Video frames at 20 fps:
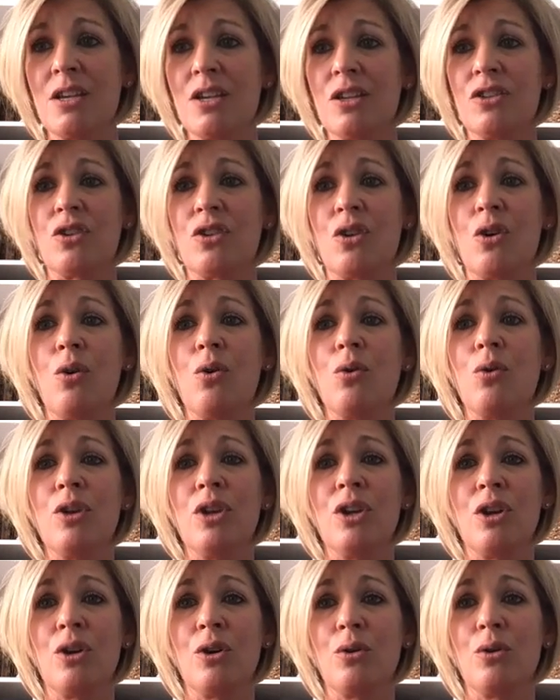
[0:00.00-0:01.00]
So,
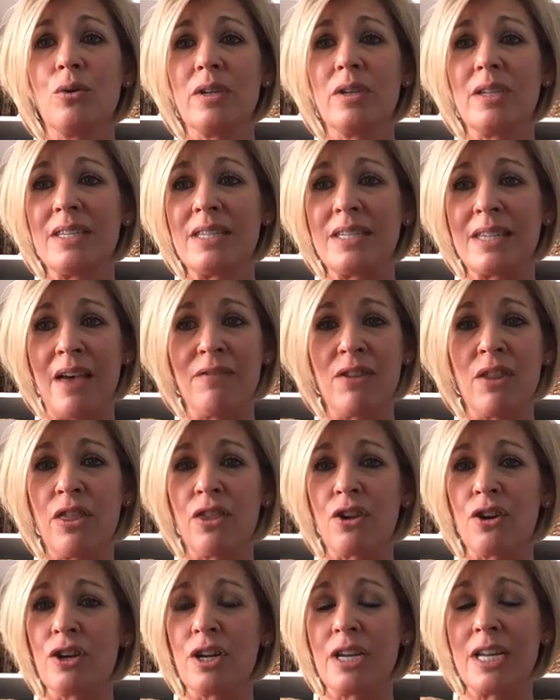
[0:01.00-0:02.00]

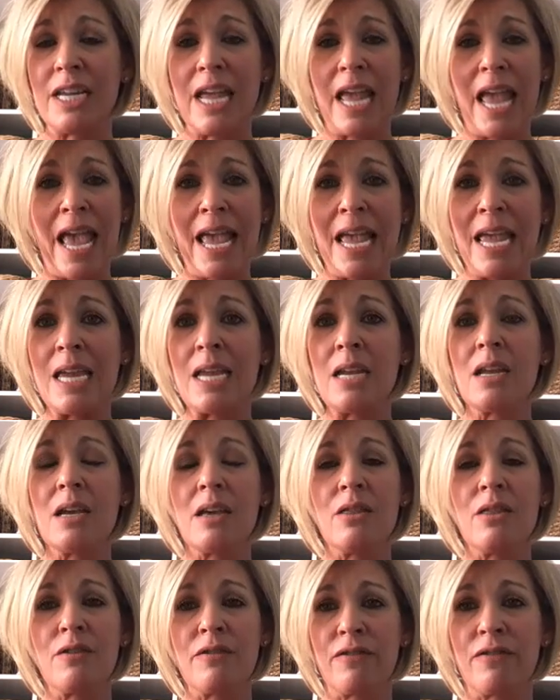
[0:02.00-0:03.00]
7:30, 8,
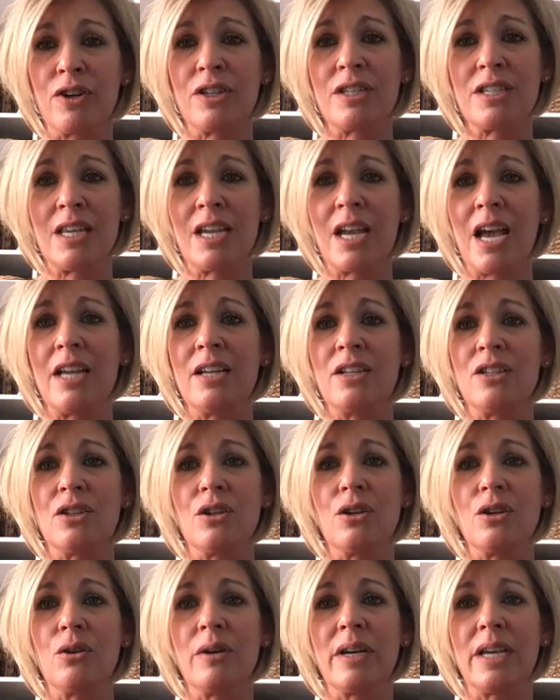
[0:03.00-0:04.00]
the first thing I
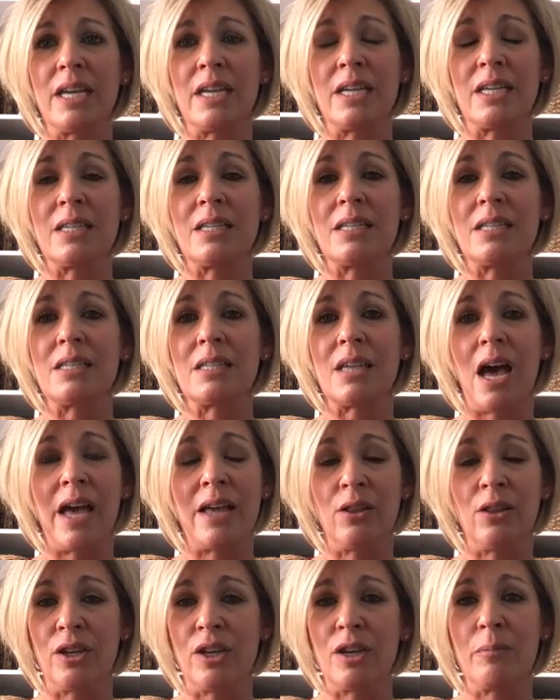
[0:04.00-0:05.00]
do is
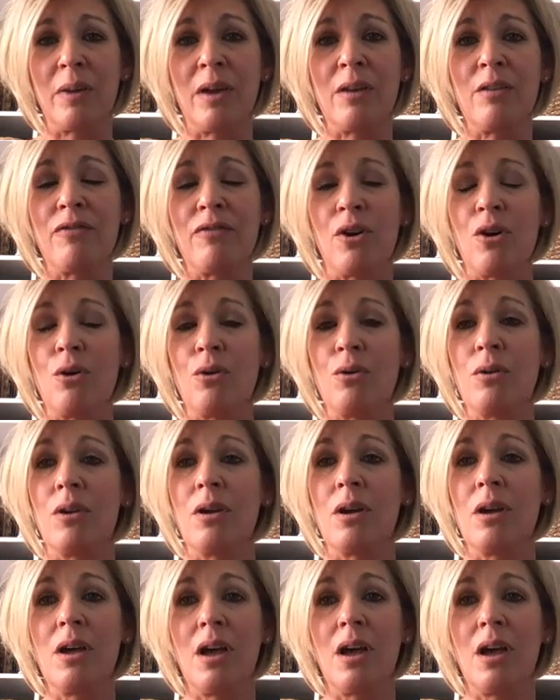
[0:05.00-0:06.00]
I look at my phone,